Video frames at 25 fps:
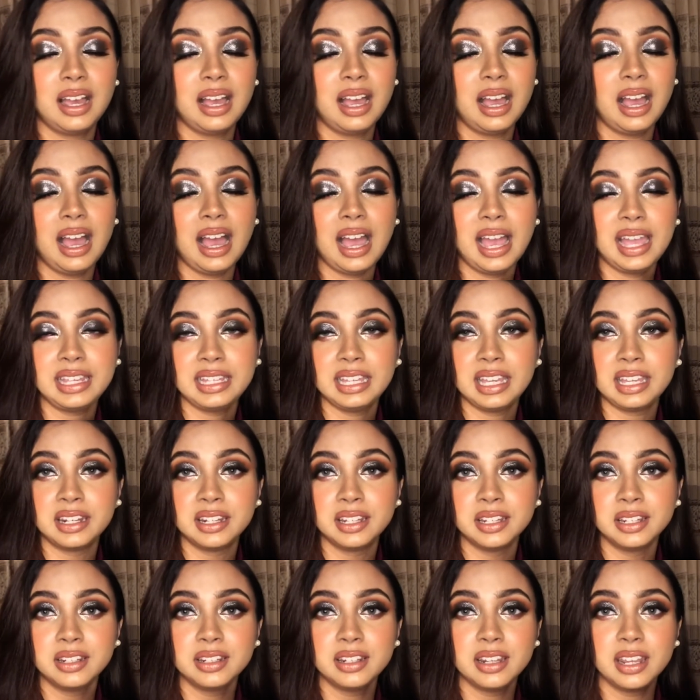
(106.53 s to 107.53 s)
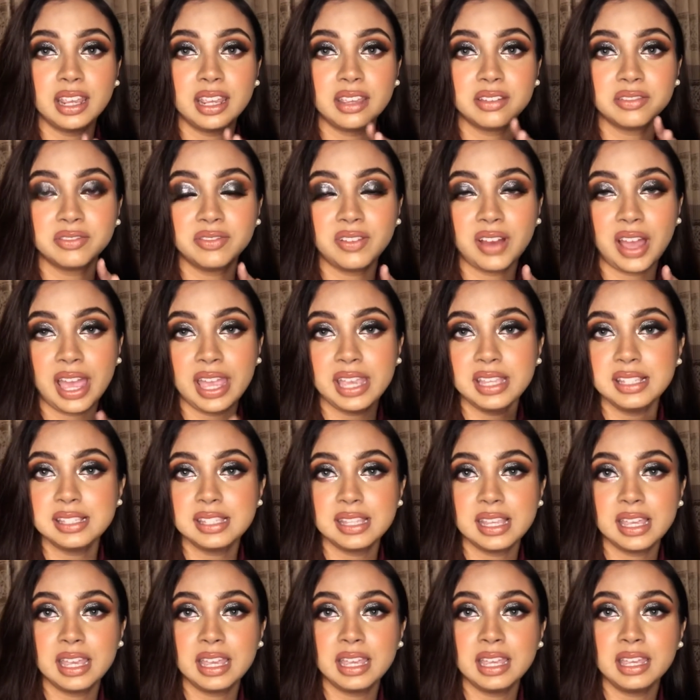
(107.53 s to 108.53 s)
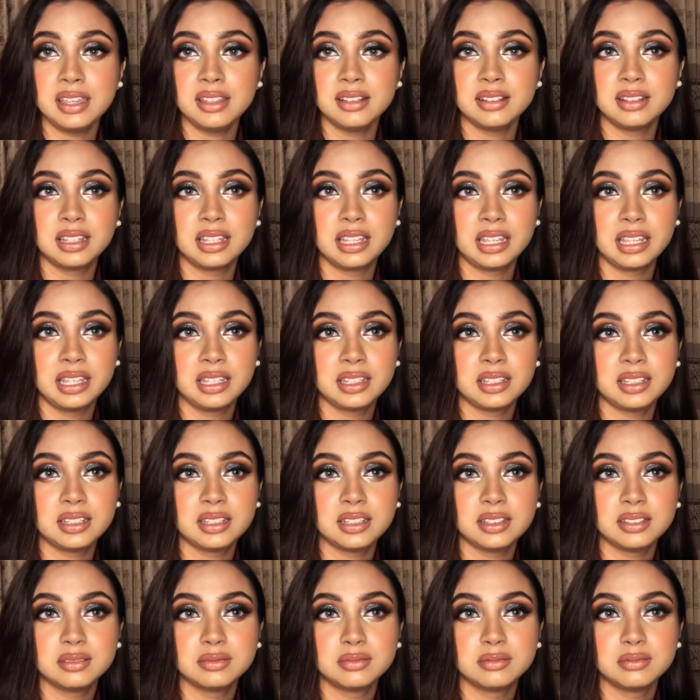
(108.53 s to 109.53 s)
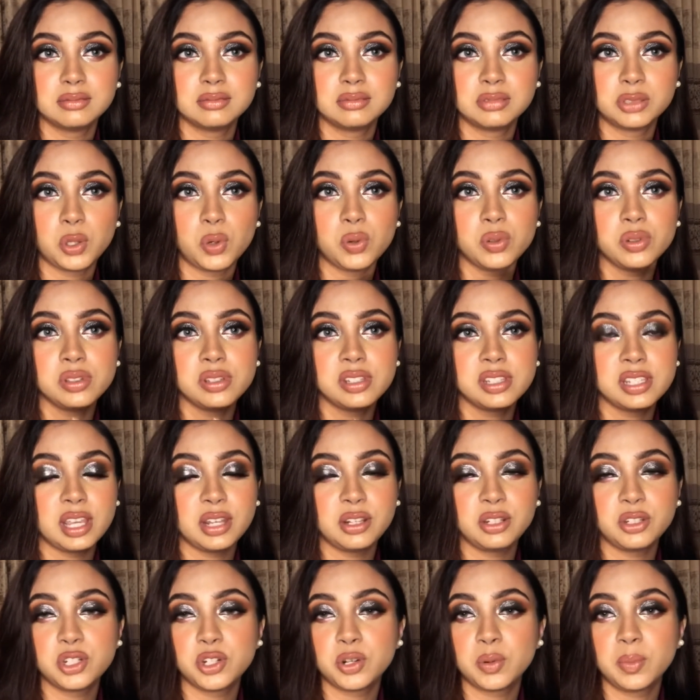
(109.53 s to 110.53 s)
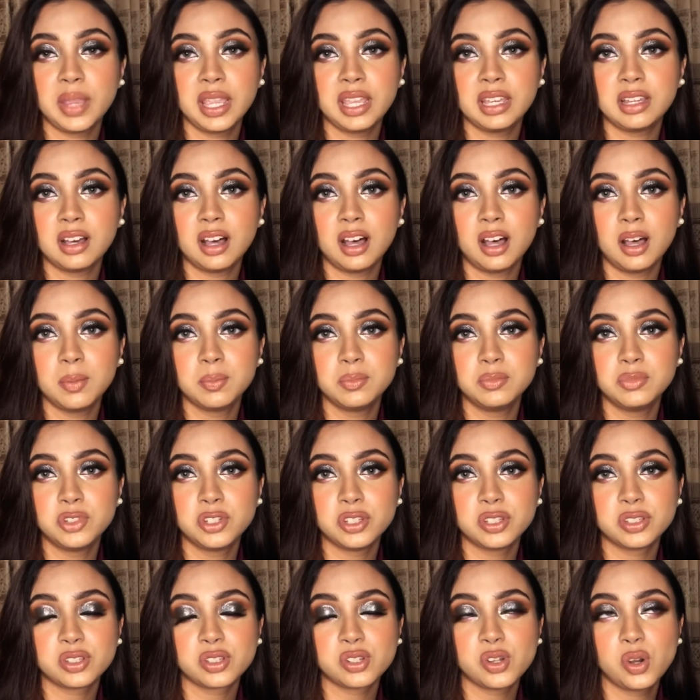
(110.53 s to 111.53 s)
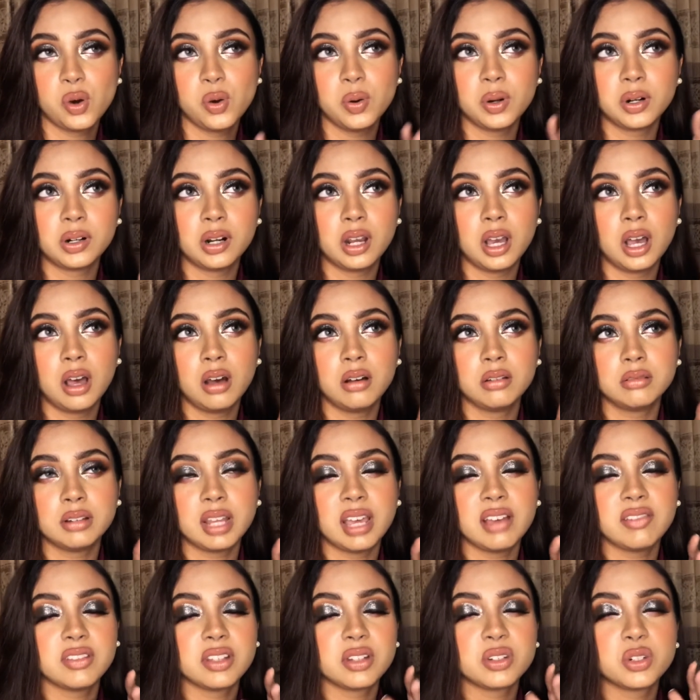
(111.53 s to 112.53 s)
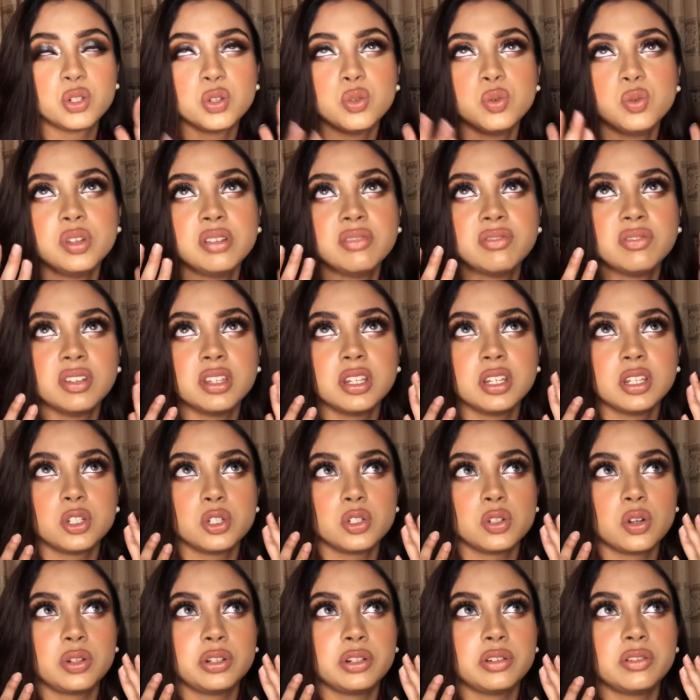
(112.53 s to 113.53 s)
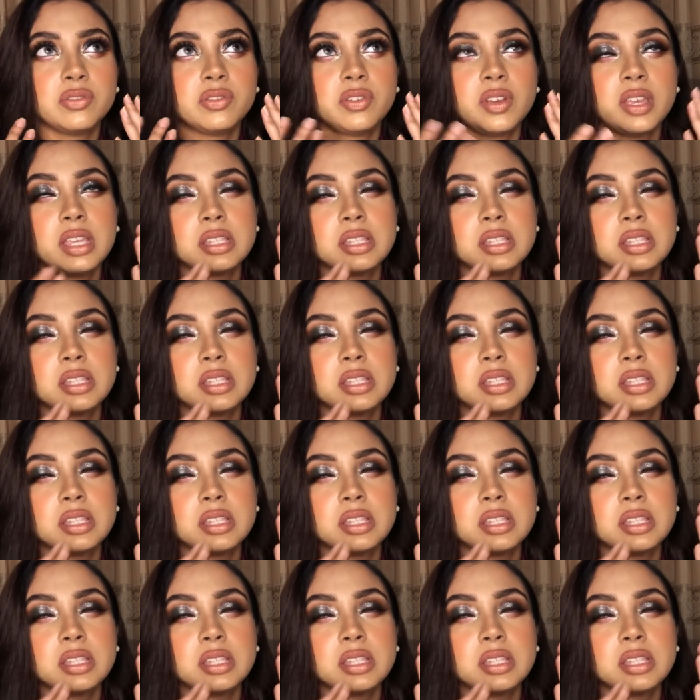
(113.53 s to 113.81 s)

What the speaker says: I get it. If I say, like, don't set your makeup, just go around, have the dewy finish on your face.